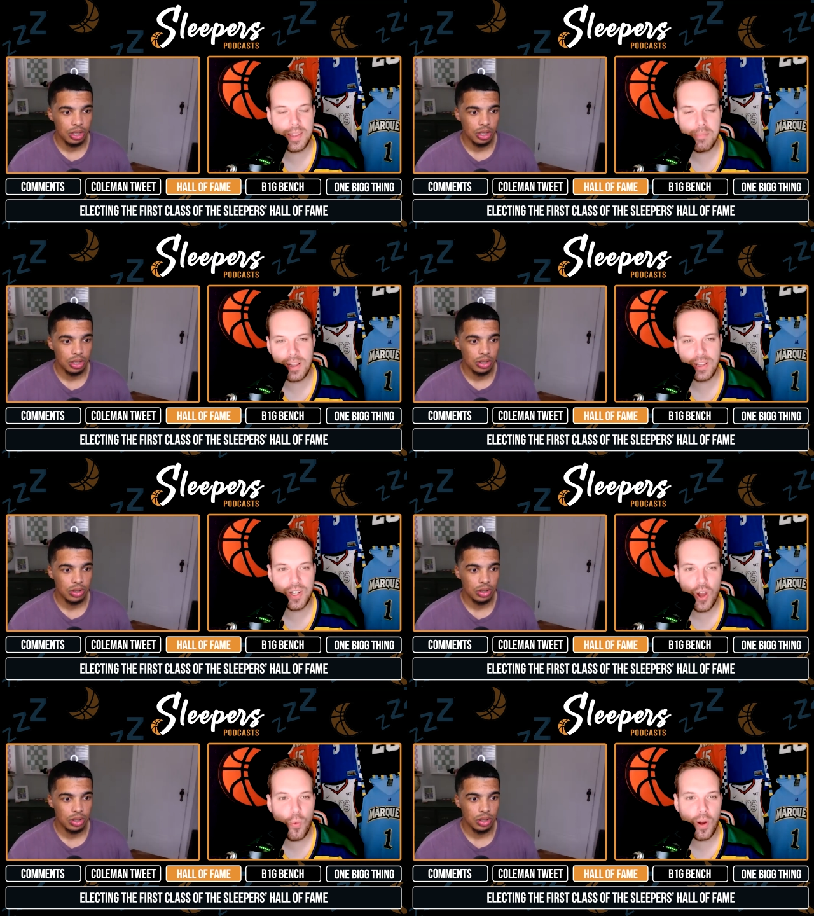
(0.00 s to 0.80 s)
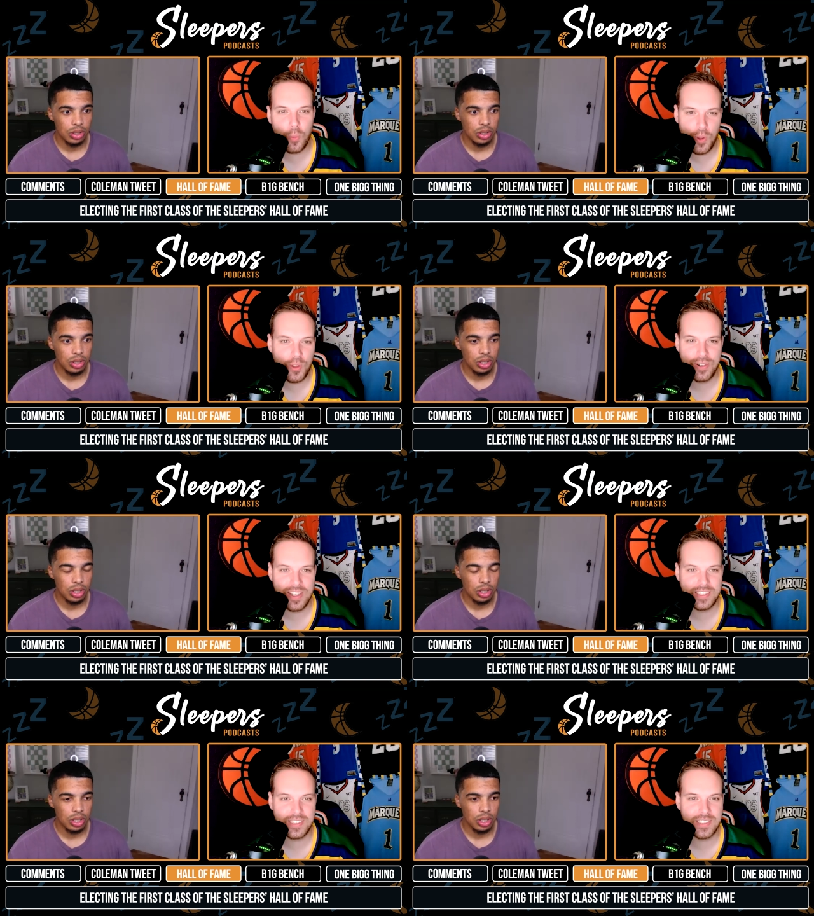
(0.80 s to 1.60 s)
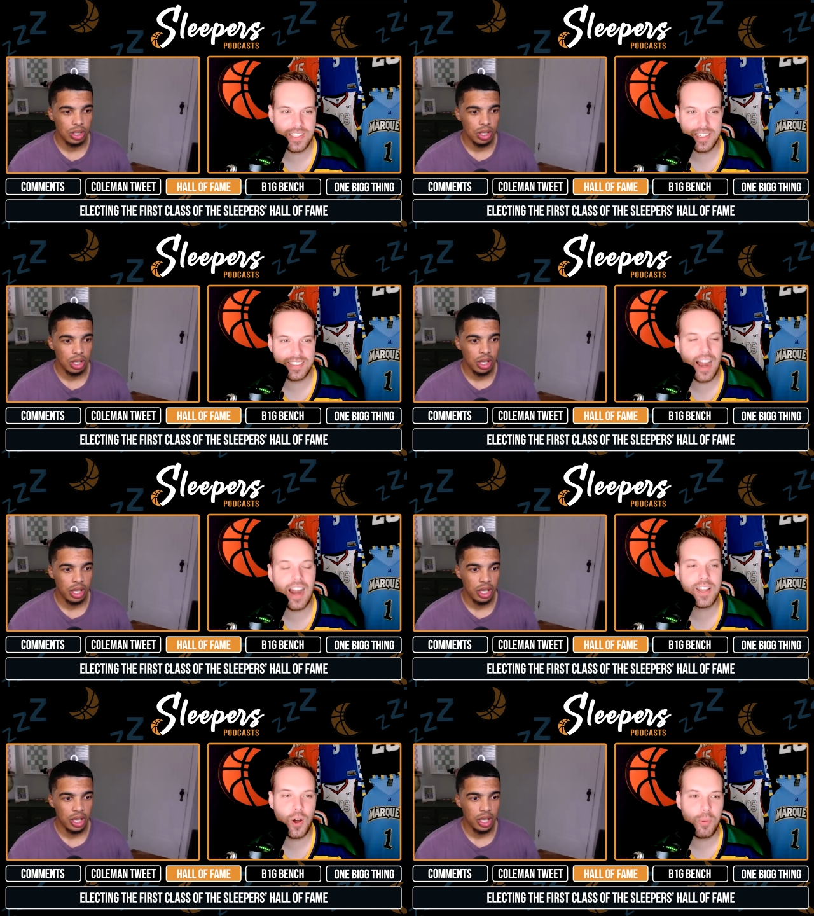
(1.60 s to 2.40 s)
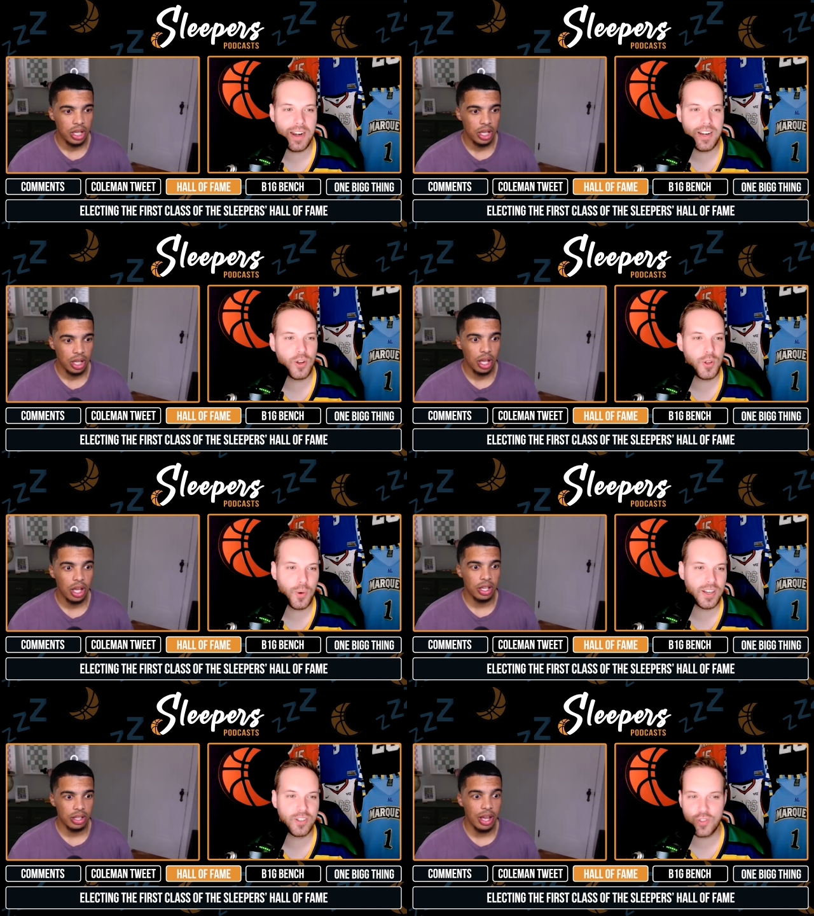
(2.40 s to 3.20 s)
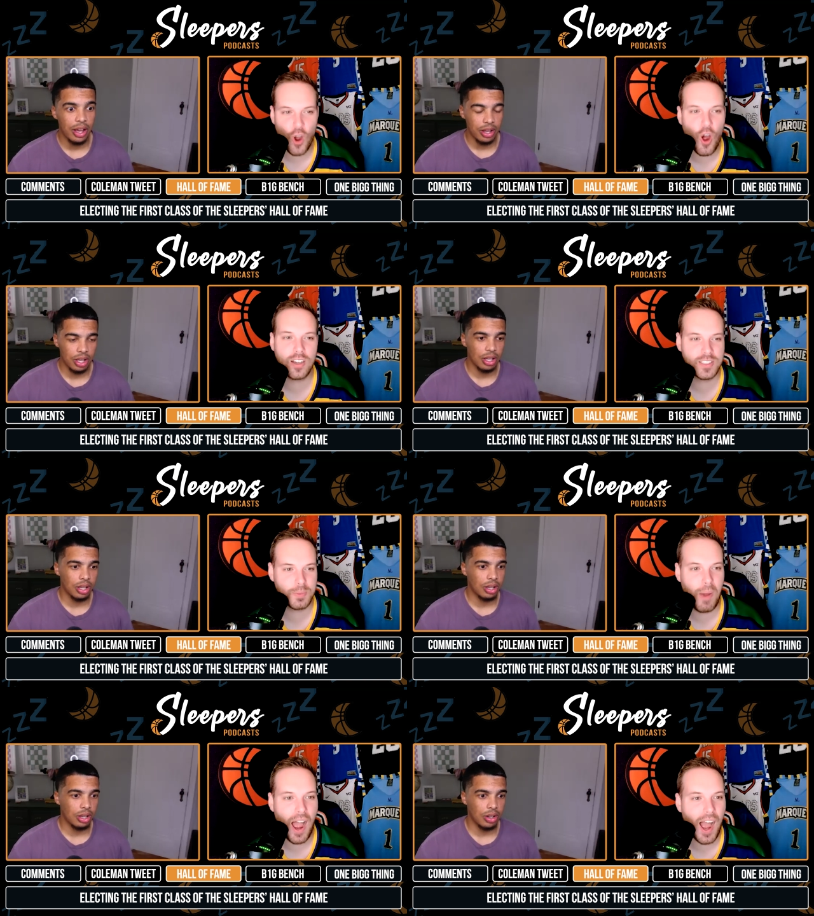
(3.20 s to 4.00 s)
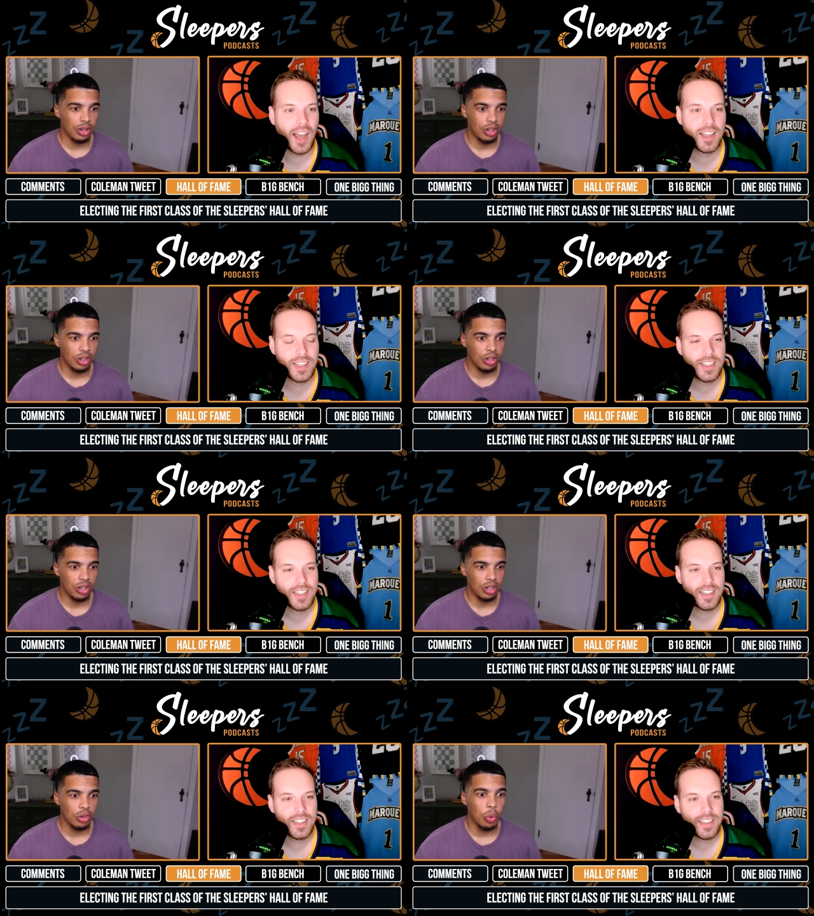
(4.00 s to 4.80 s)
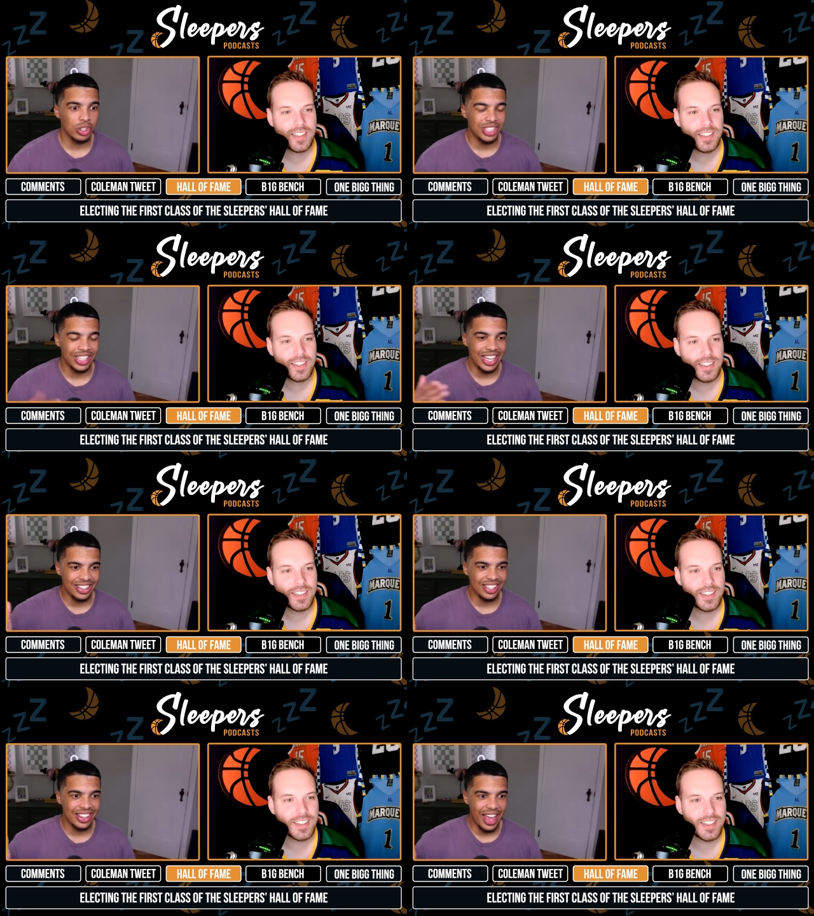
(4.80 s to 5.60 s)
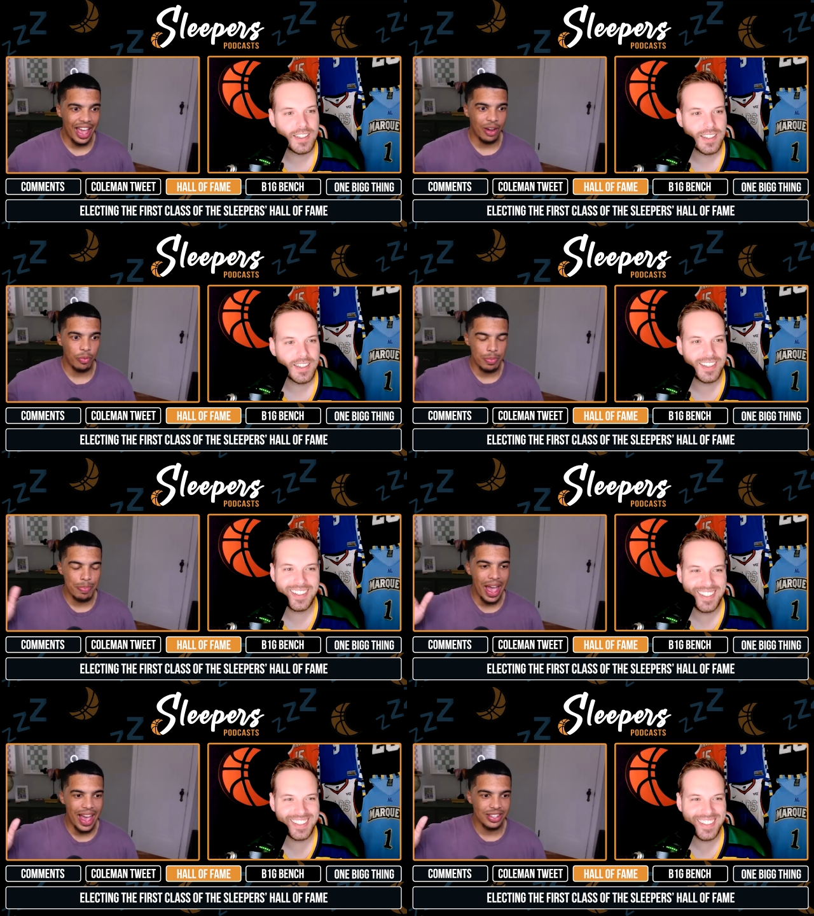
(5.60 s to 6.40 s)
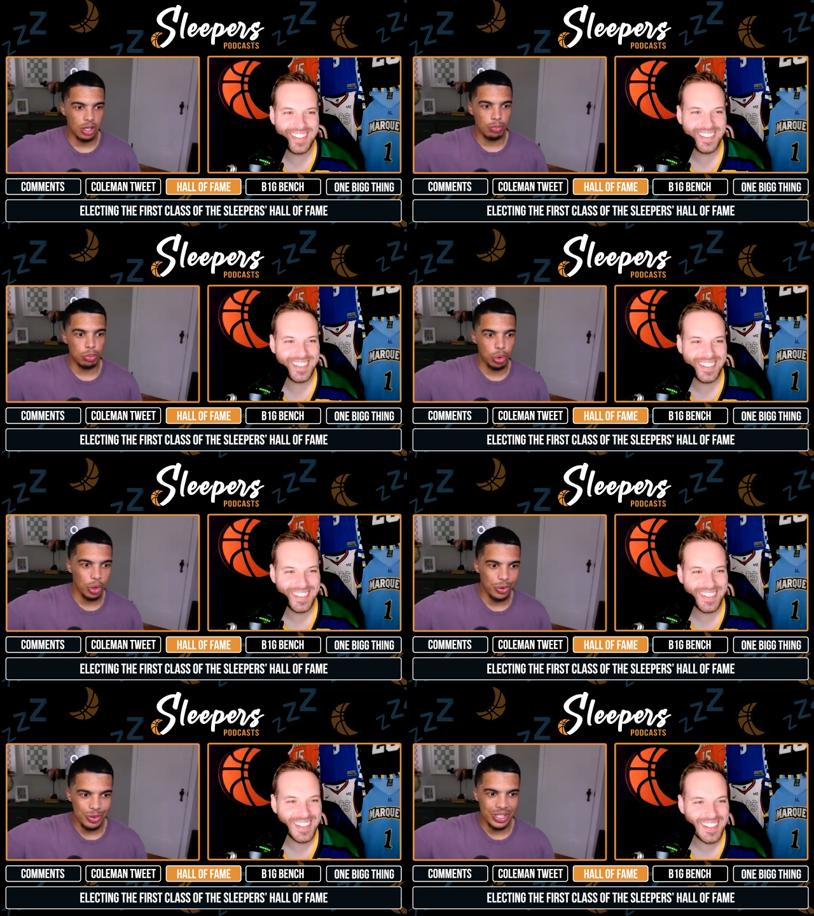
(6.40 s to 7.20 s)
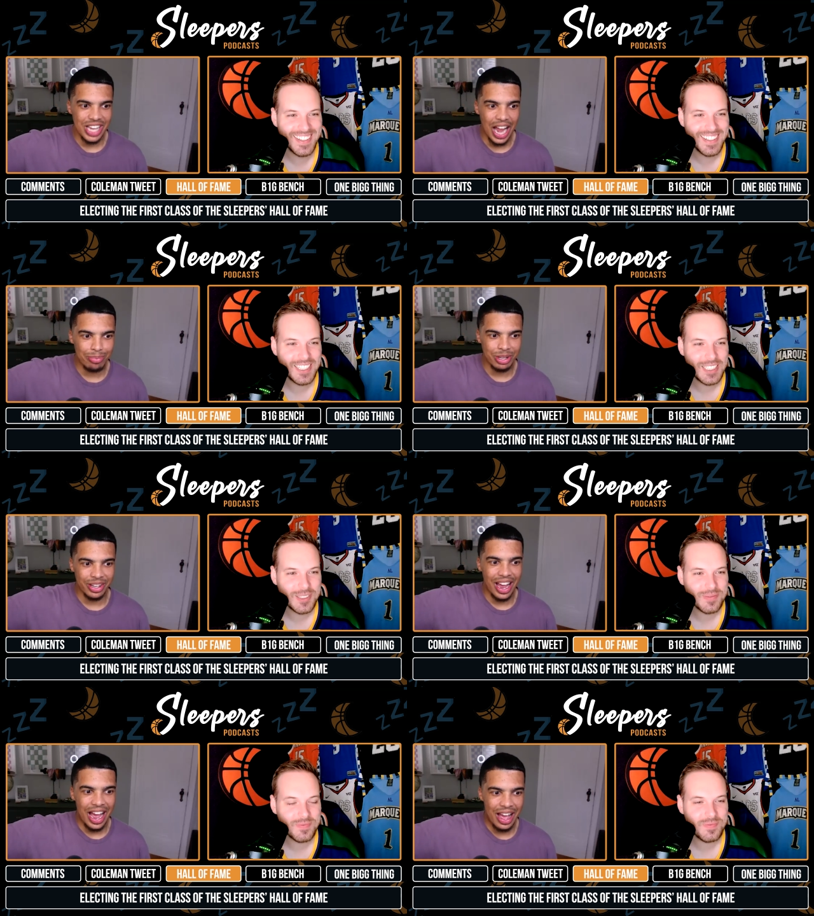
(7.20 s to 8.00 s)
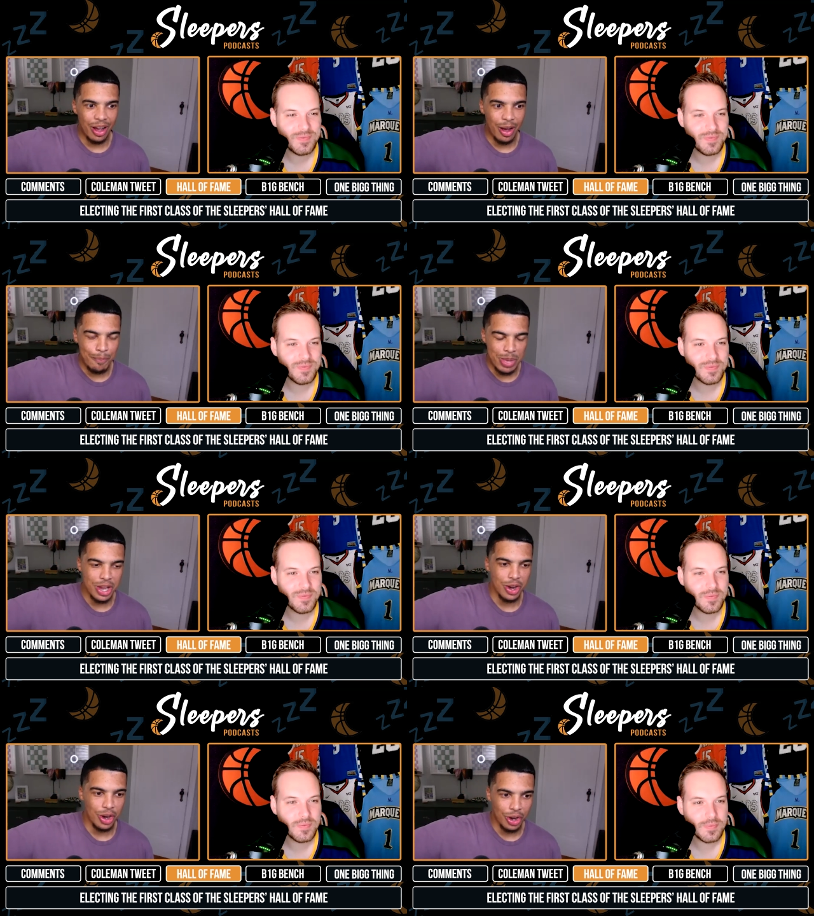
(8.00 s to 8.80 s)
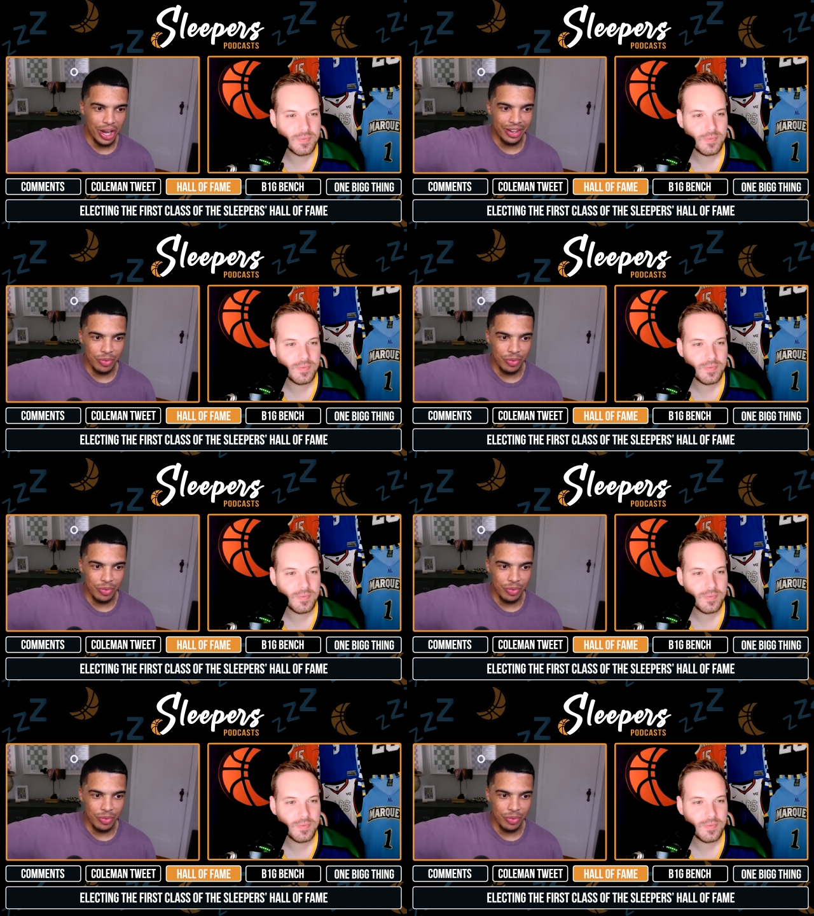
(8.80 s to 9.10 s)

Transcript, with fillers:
Speaker 1: in the middle of nowhere wilderness in a tiny home. I didn't know you were at a
Speaker 2: dog spa well, to get to that, we passed the brewery. We stopped and got a beer and